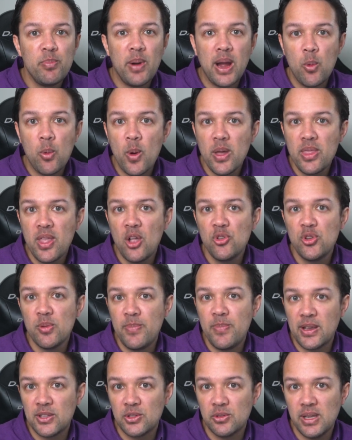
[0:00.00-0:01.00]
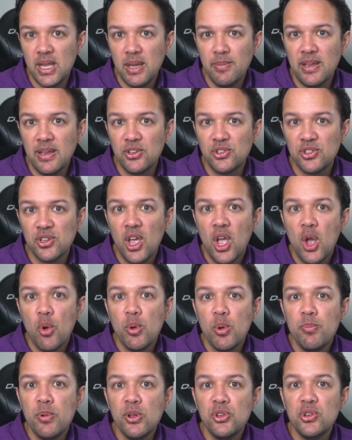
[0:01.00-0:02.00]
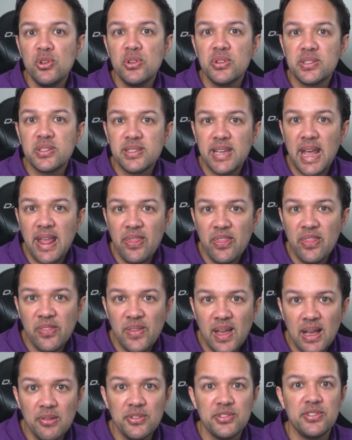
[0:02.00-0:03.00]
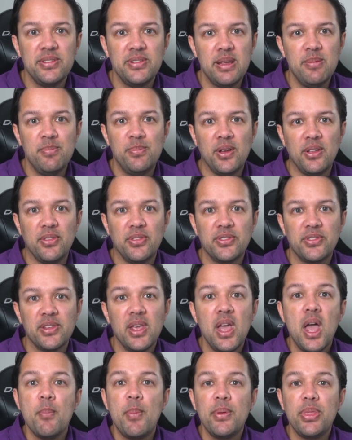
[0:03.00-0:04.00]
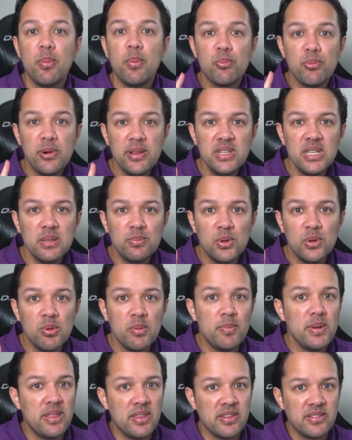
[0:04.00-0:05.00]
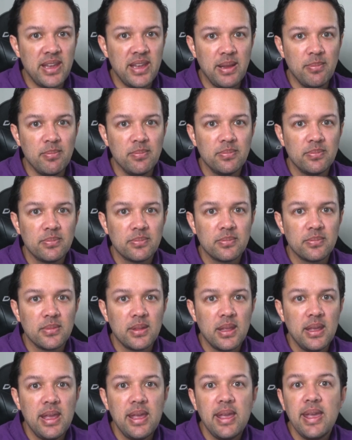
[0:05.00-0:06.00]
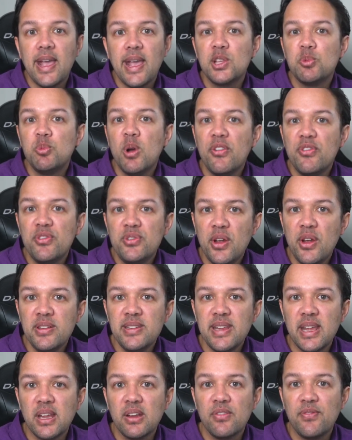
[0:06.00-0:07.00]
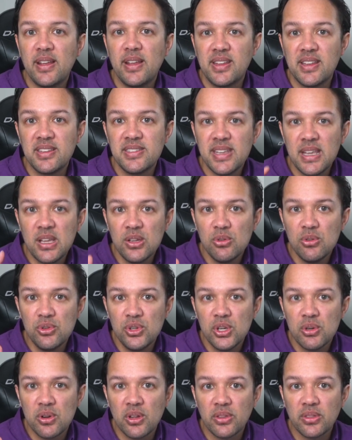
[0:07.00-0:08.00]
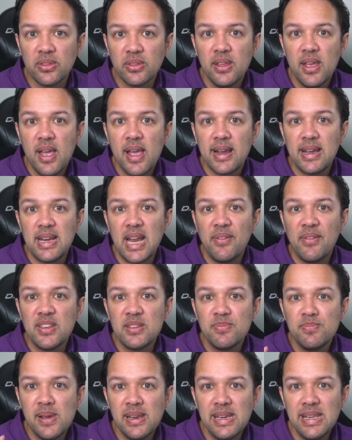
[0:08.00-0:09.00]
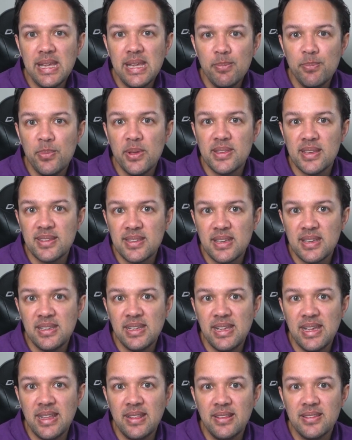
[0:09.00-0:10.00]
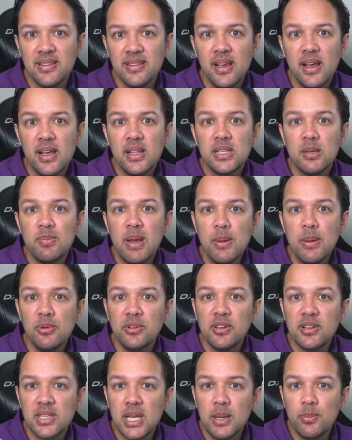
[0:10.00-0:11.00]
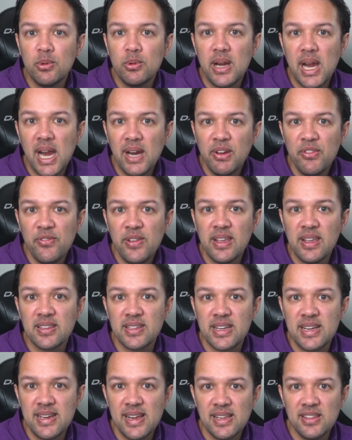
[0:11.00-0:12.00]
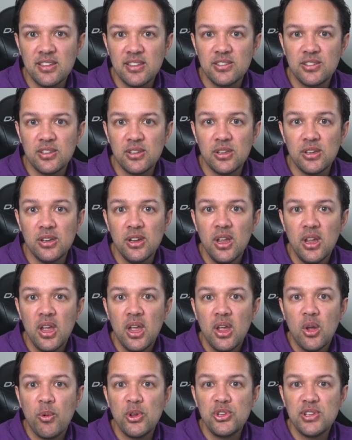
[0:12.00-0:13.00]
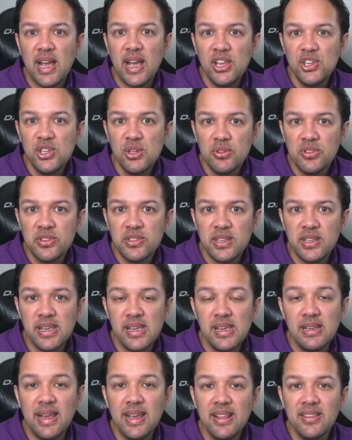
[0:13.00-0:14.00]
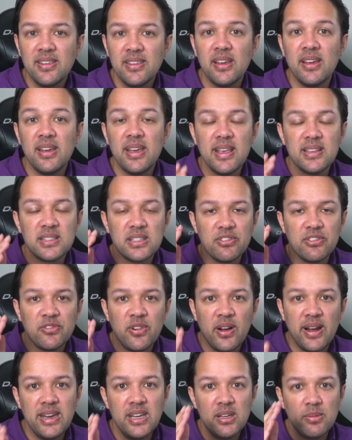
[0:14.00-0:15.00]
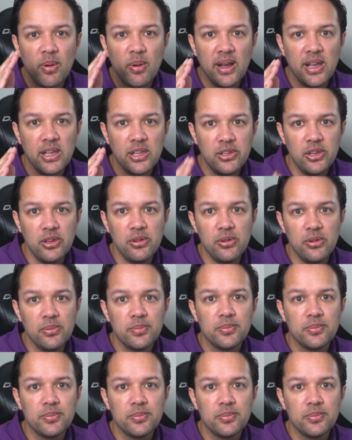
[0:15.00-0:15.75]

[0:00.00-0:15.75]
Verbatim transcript: by 100 pixel image would produce 10,000 inputs, but the principle would be the same. It's worth noting that a single neuron can have as many inputs as it needs to be able to sample everything it's connected to, which as you'll see later is defined by U.